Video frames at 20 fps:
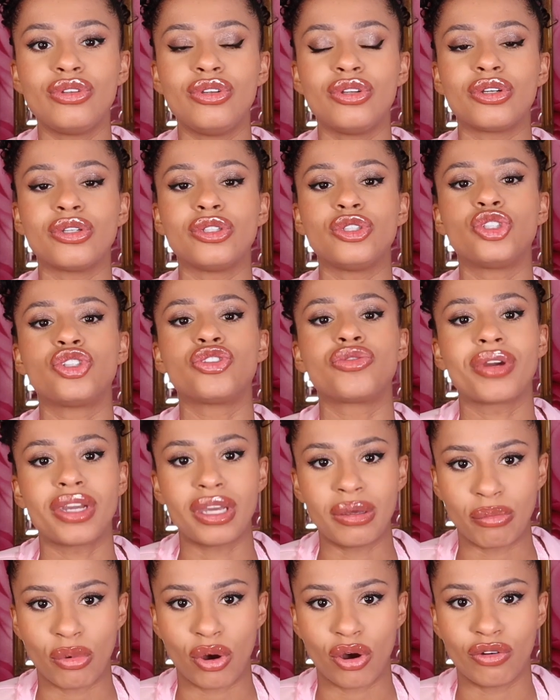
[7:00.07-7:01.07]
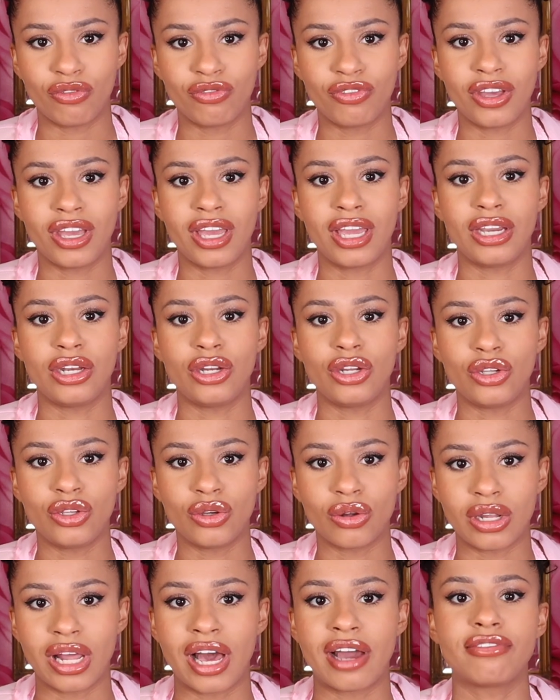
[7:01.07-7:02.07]
know, dream of in
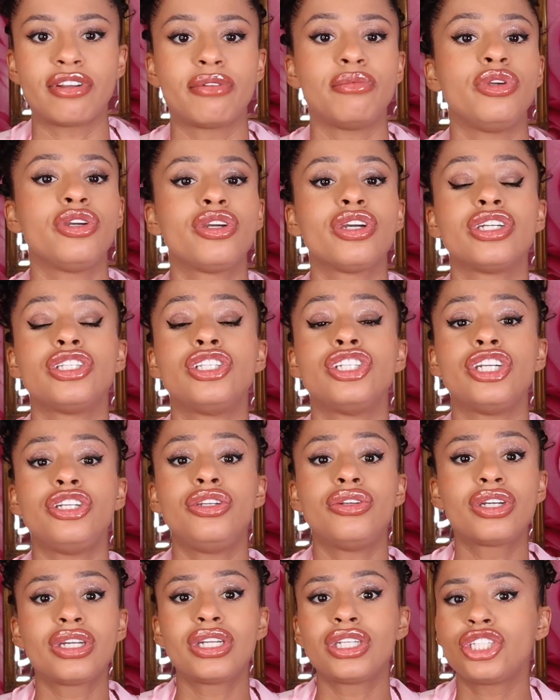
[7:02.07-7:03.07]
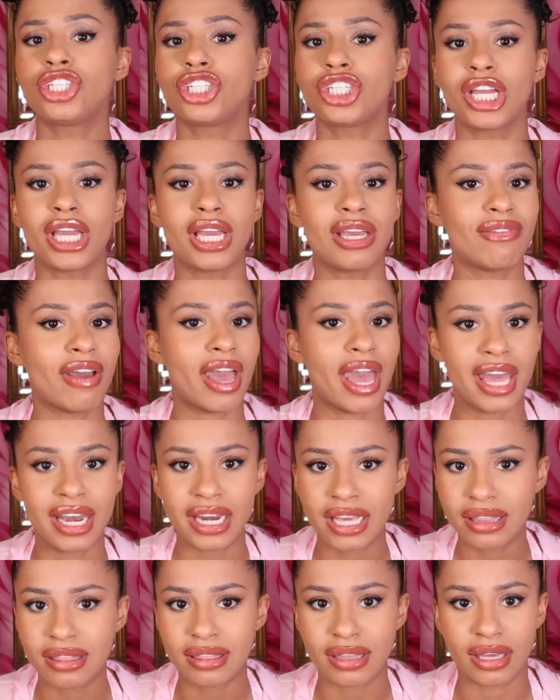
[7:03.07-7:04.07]
your lifetime. You can achieve
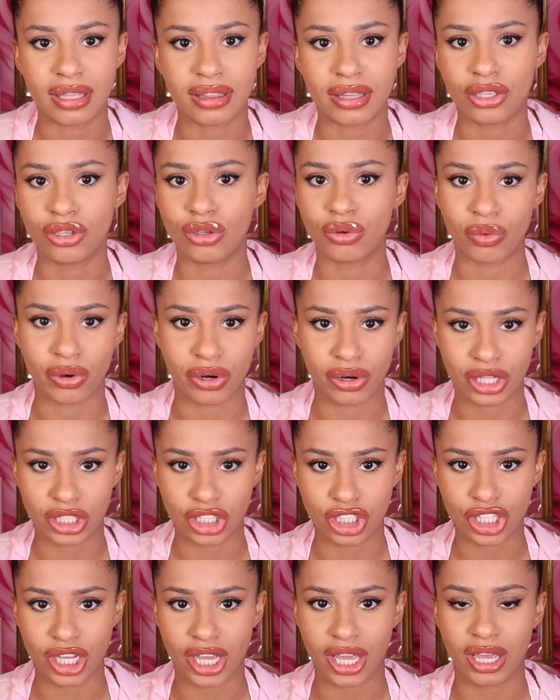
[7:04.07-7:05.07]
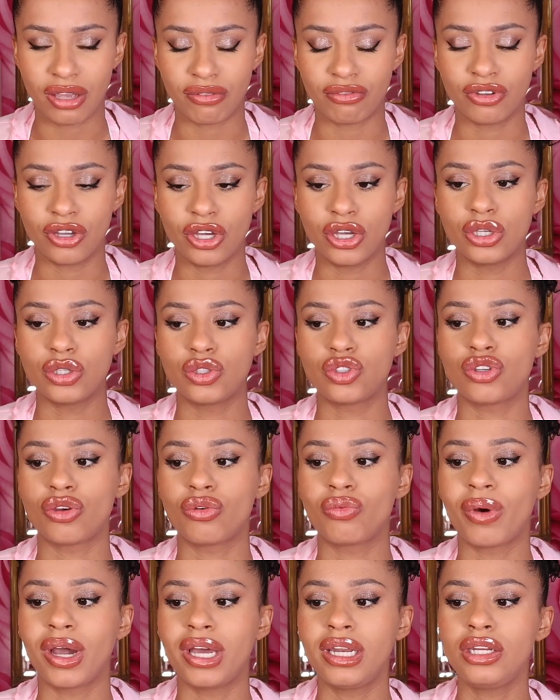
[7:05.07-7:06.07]
anything that you want to achieve. So
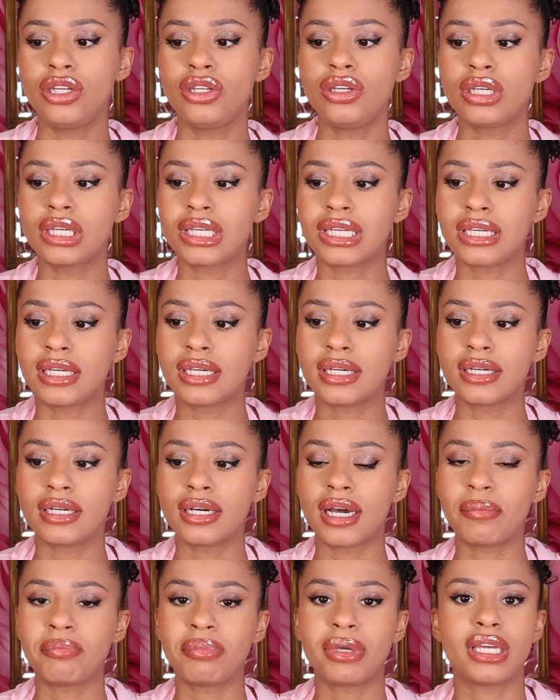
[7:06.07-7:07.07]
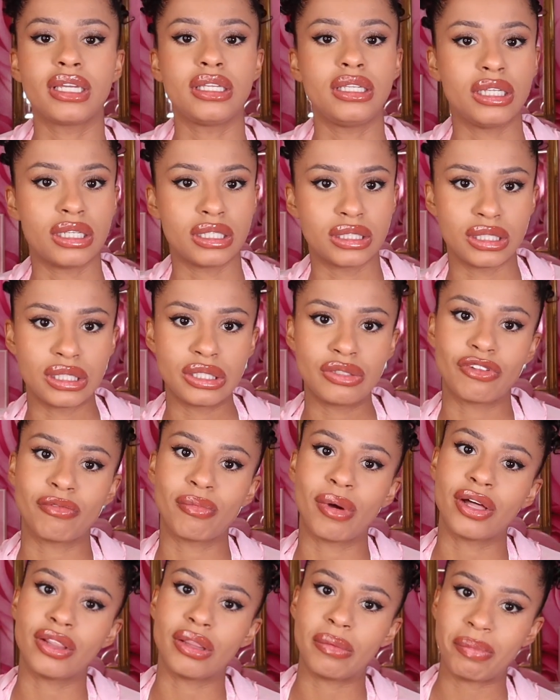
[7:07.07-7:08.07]
when you hear opinions from
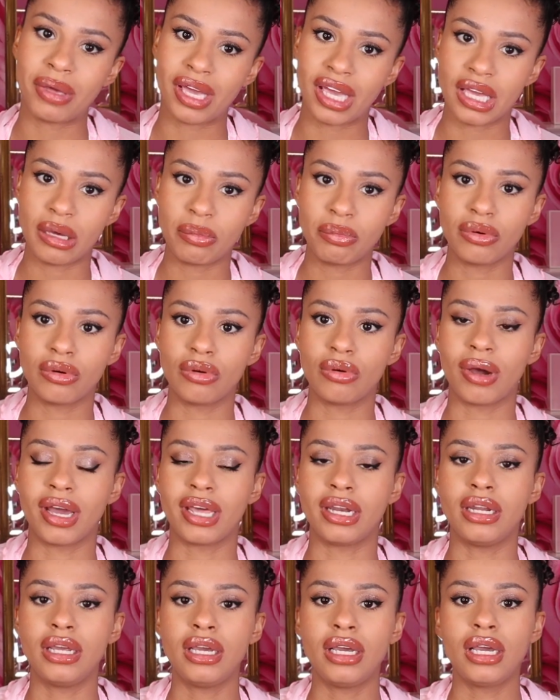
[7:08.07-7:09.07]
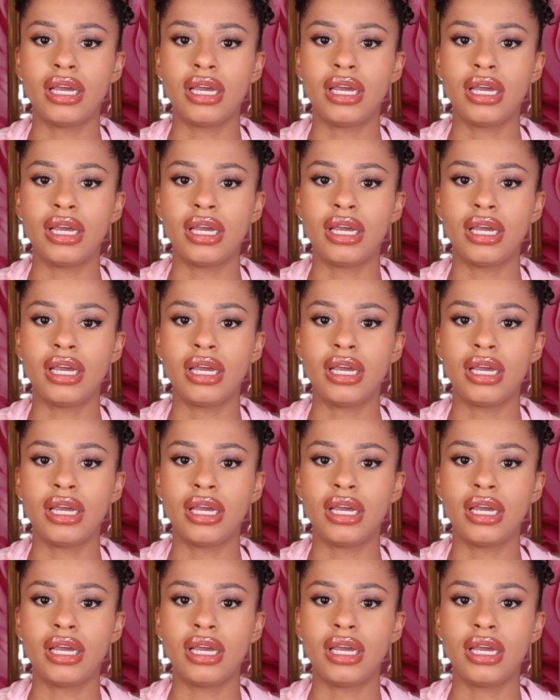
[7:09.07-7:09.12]
other people, and